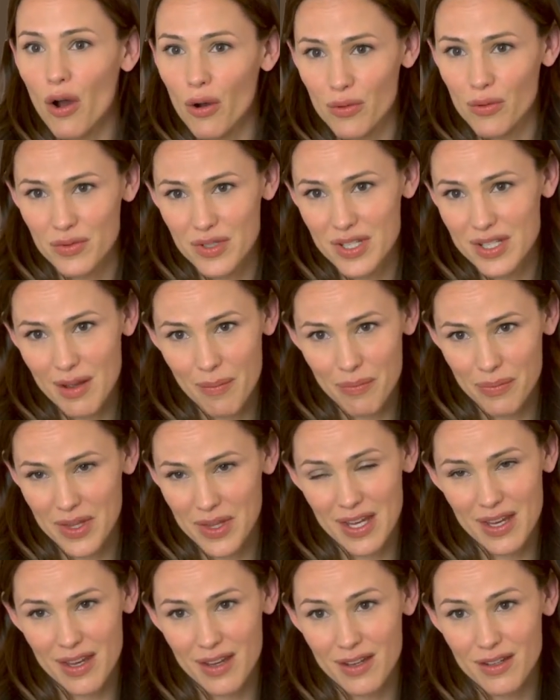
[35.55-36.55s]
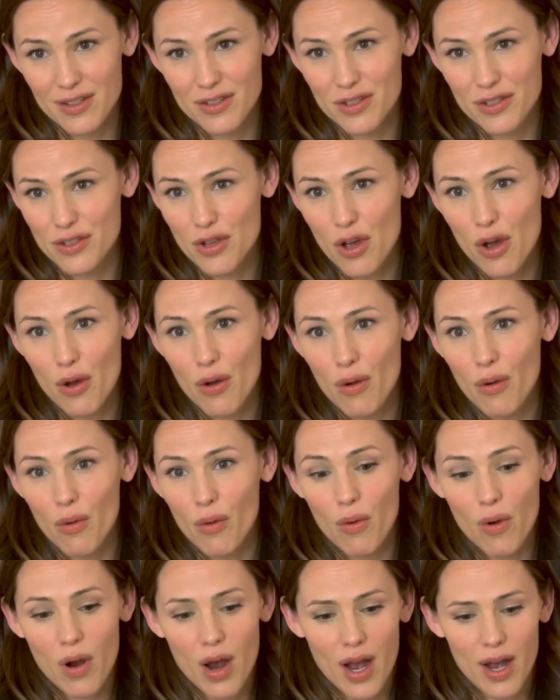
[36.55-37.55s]
own something
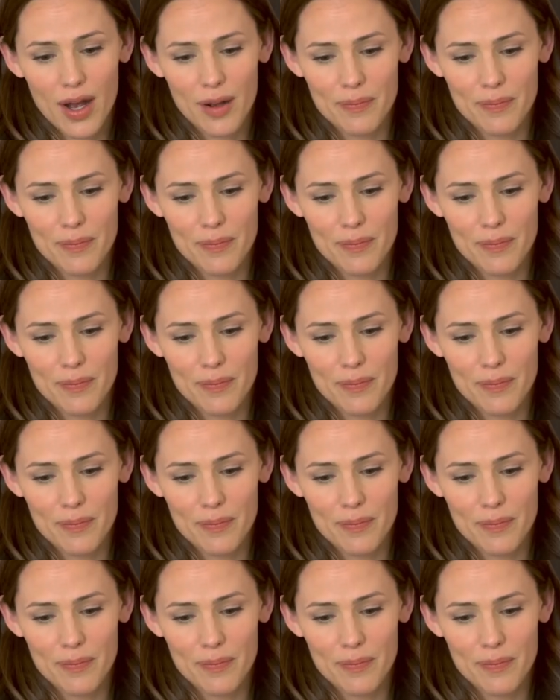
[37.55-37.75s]
so